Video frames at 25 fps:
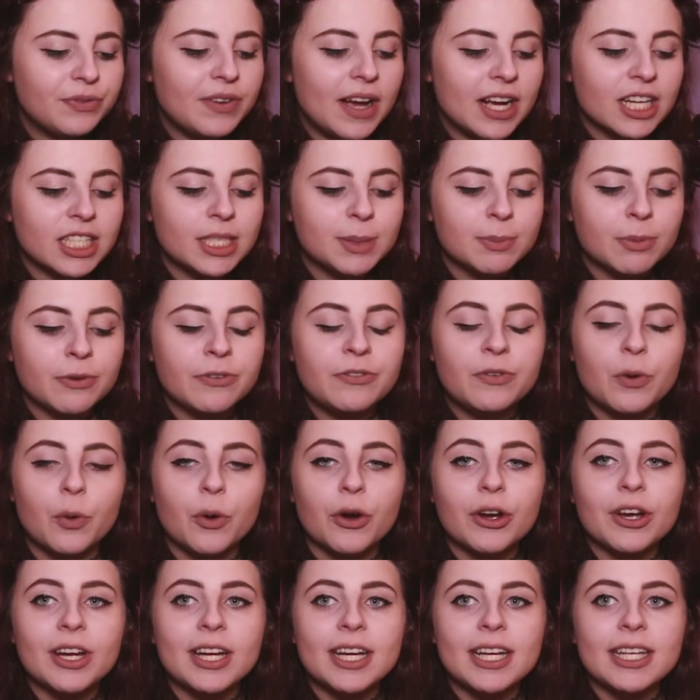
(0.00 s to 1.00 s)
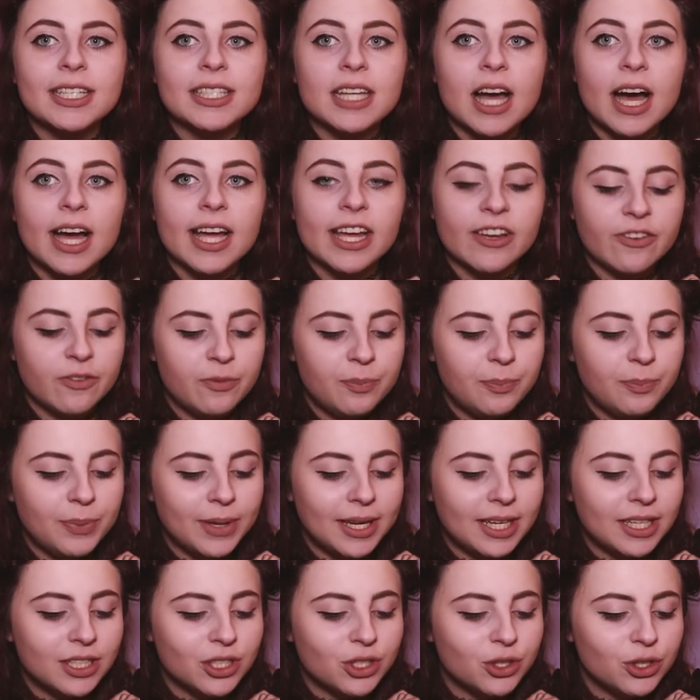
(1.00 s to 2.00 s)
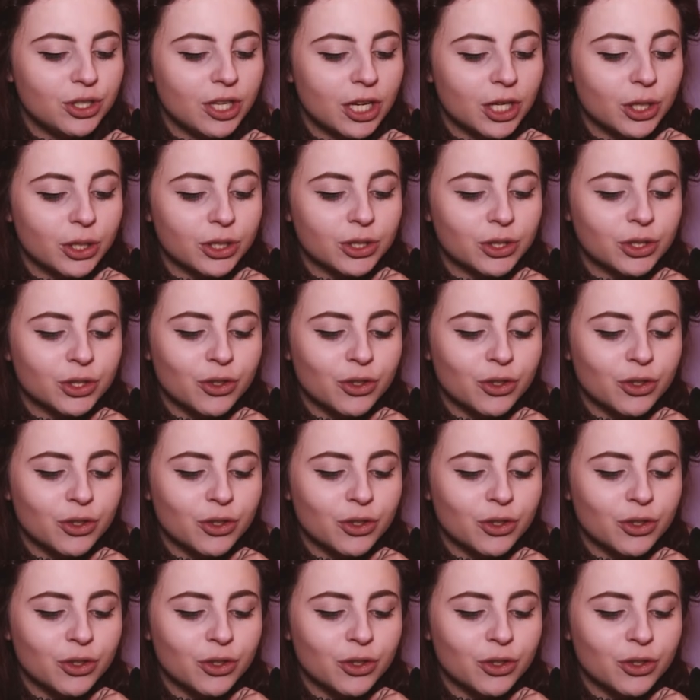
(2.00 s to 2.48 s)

Fact number 4 is I have been to a